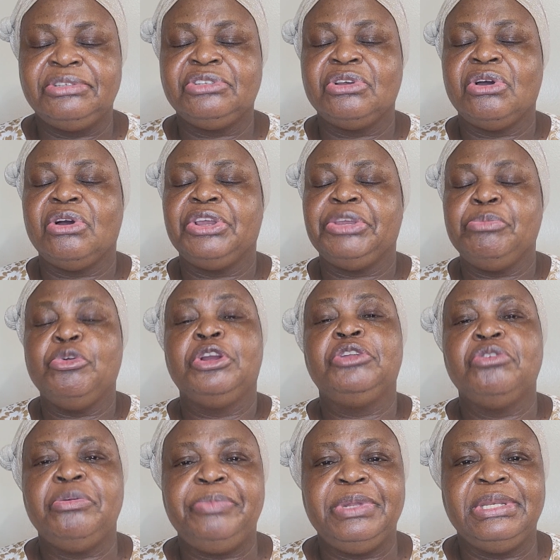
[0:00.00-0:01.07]
or
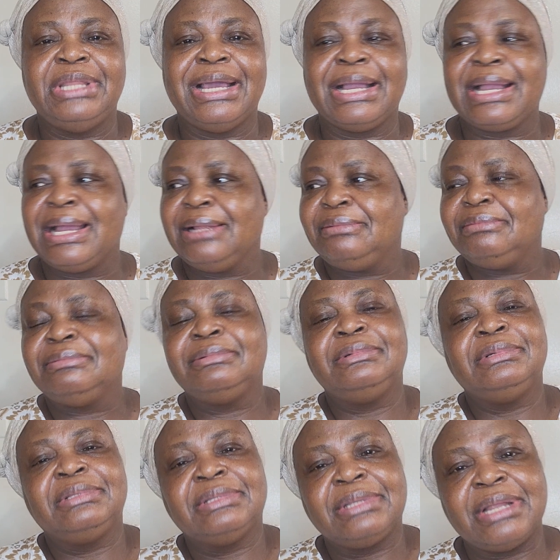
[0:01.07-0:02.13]
hemoglobin that can
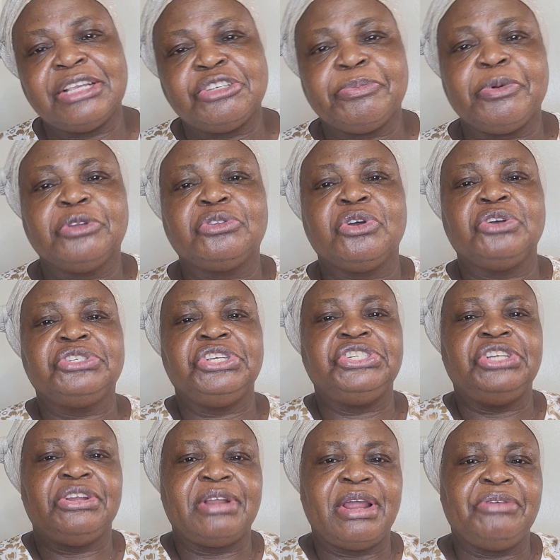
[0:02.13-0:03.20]
transport
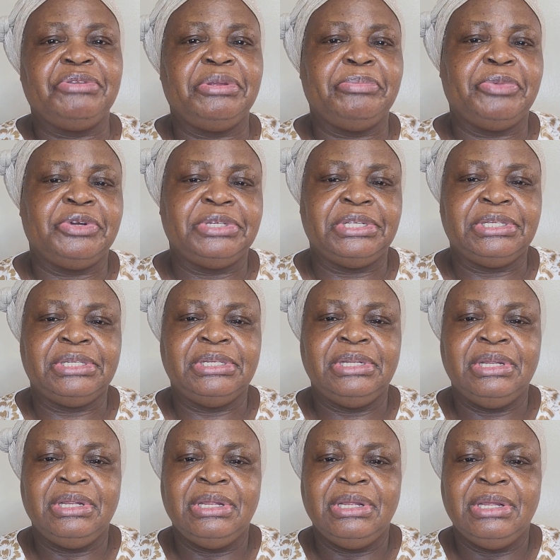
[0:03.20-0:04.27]
oxygen around the body.
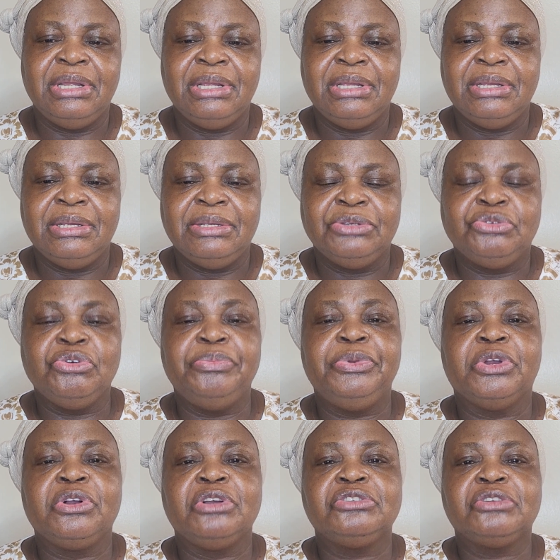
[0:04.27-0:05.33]
So
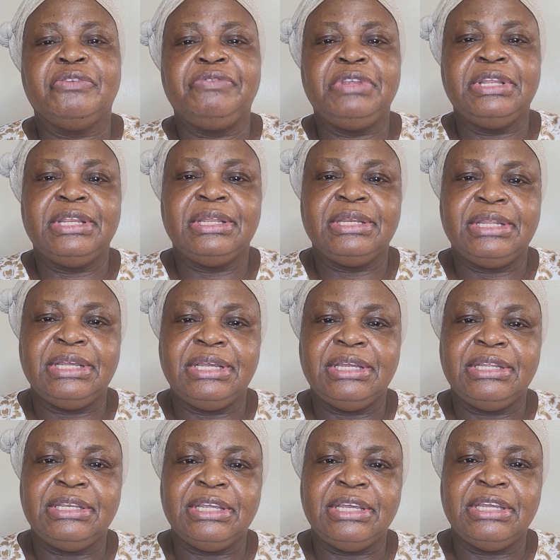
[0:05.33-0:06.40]
because of
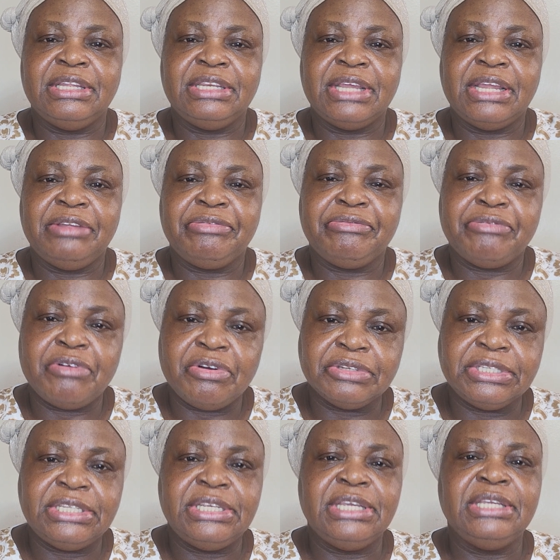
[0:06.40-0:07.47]
the
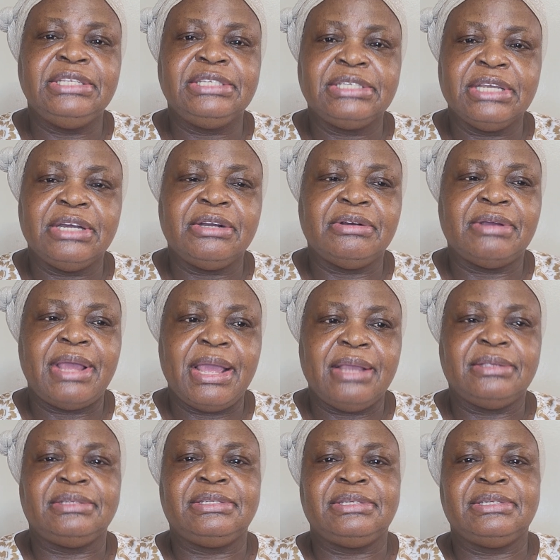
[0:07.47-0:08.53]
faulty cell
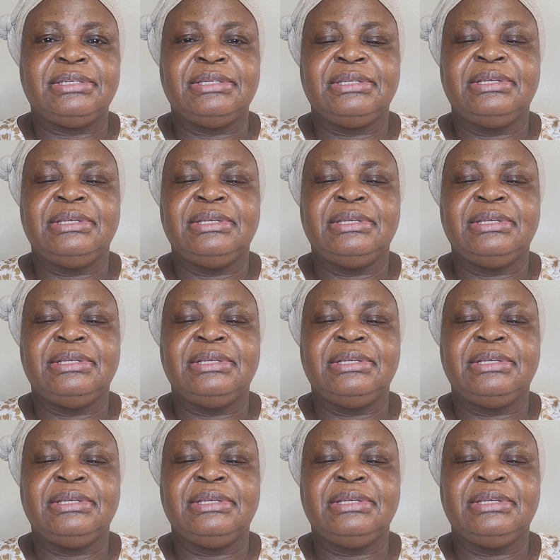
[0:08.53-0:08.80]
S,